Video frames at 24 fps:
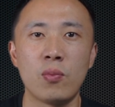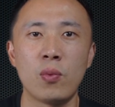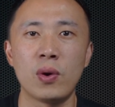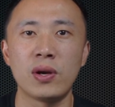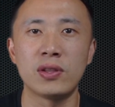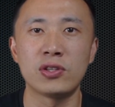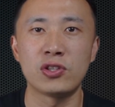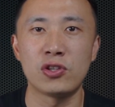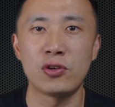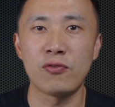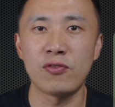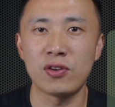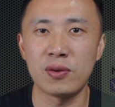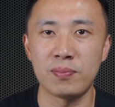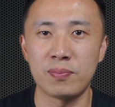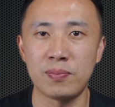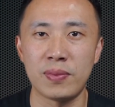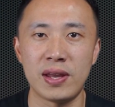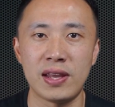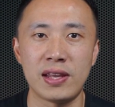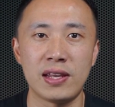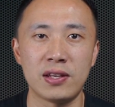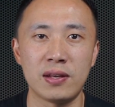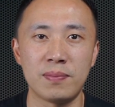Once you've
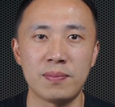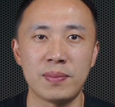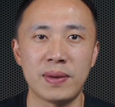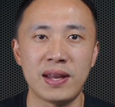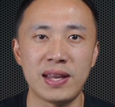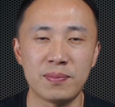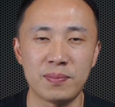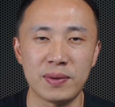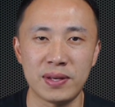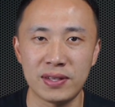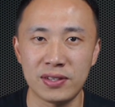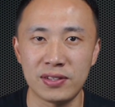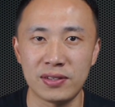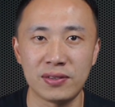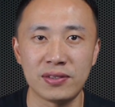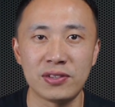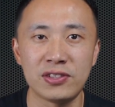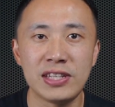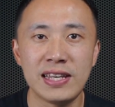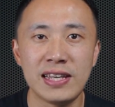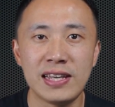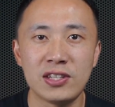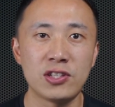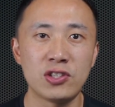completed the payment,
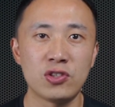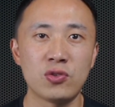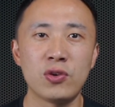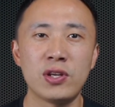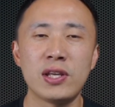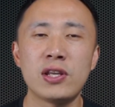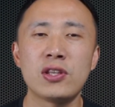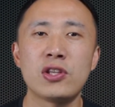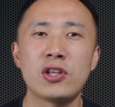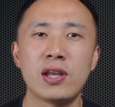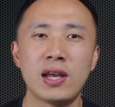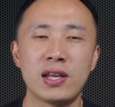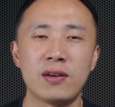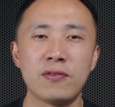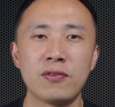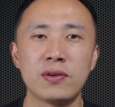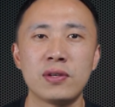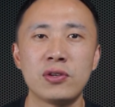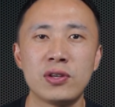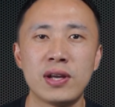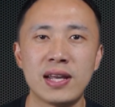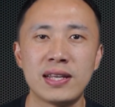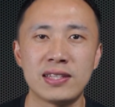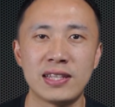send a screenshot of the
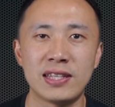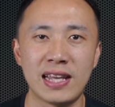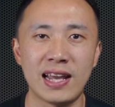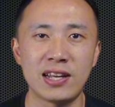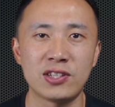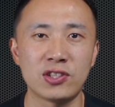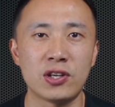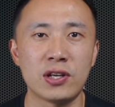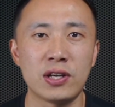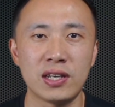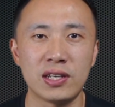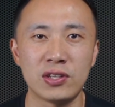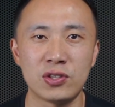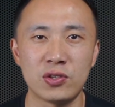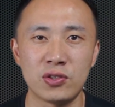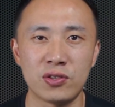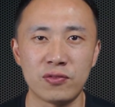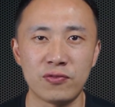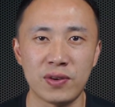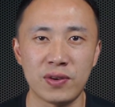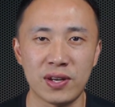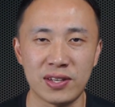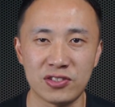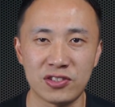transaction and your
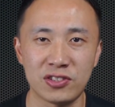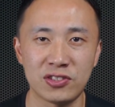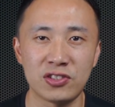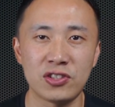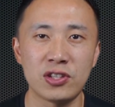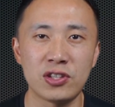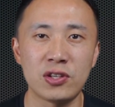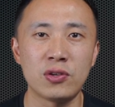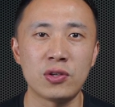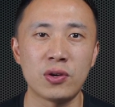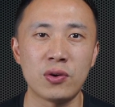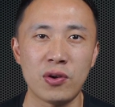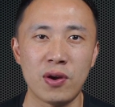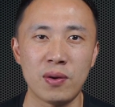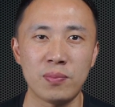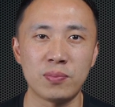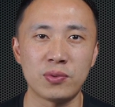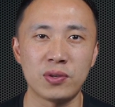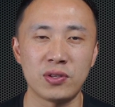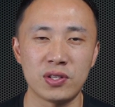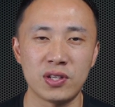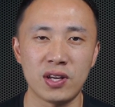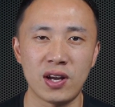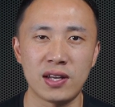device's serial
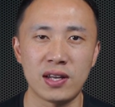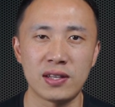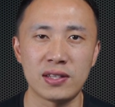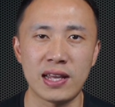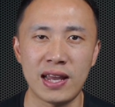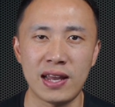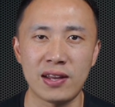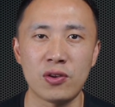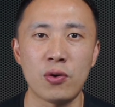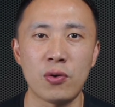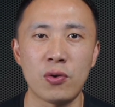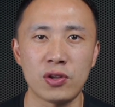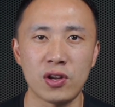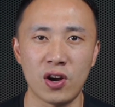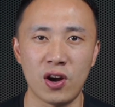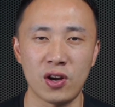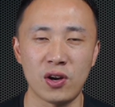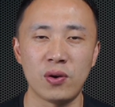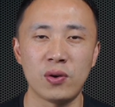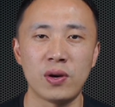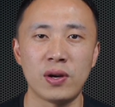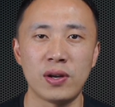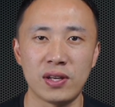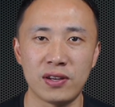number to contact
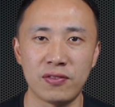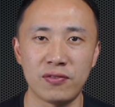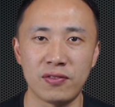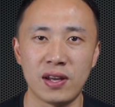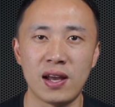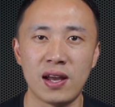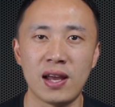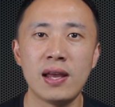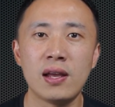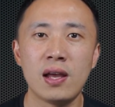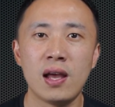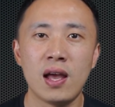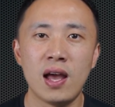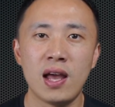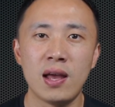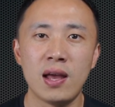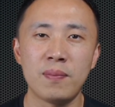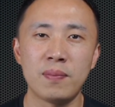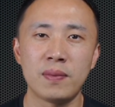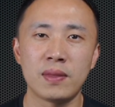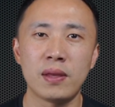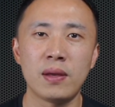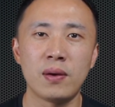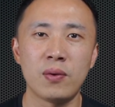
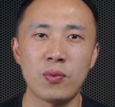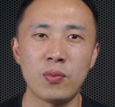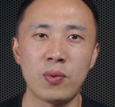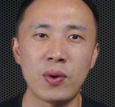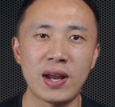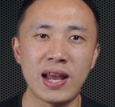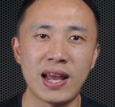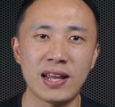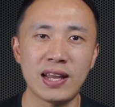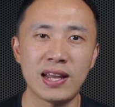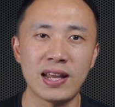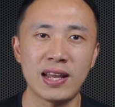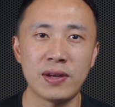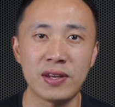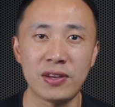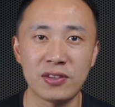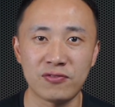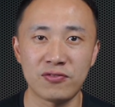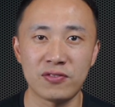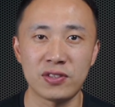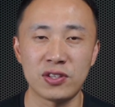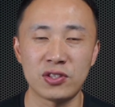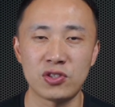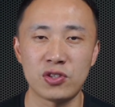YoloLiv.com. We'll activate
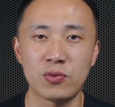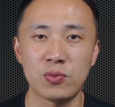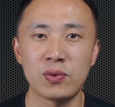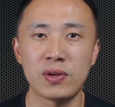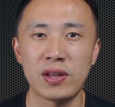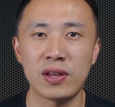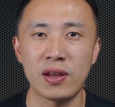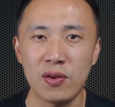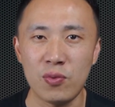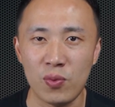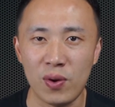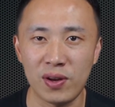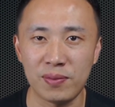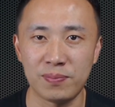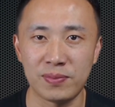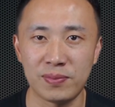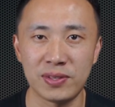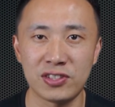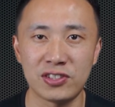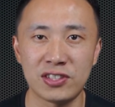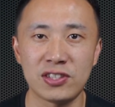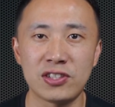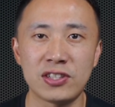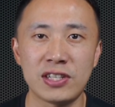the feature within one
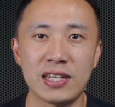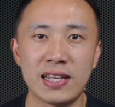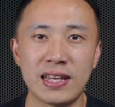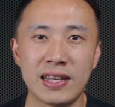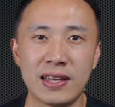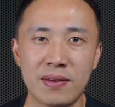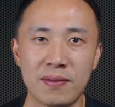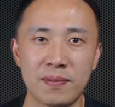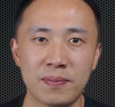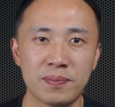business day.